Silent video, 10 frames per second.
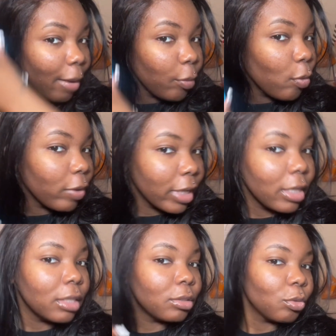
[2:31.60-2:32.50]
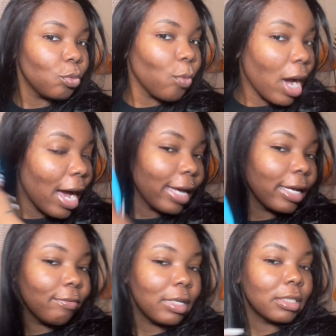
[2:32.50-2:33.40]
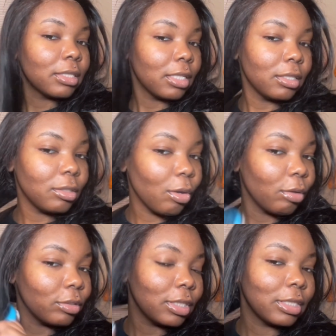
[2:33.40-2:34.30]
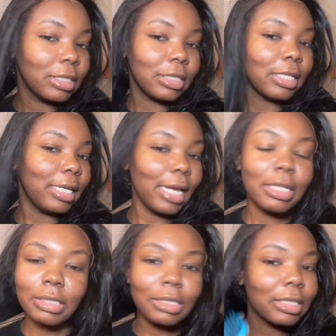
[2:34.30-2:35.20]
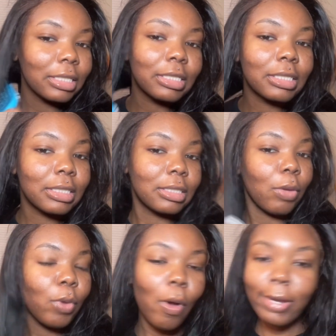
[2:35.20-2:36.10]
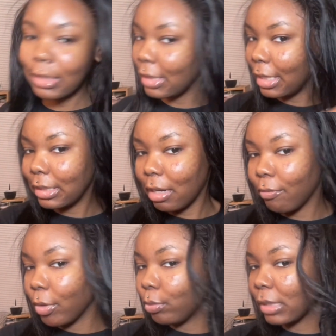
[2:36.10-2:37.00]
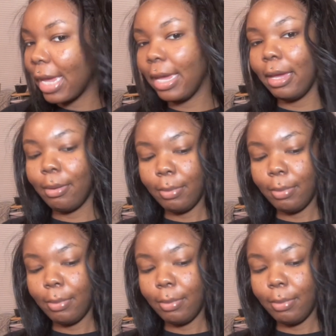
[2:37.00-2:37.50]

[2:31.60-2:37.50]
I'm gonna get into why I give it a 6, y'all. Let's just so y'all can see this in real time.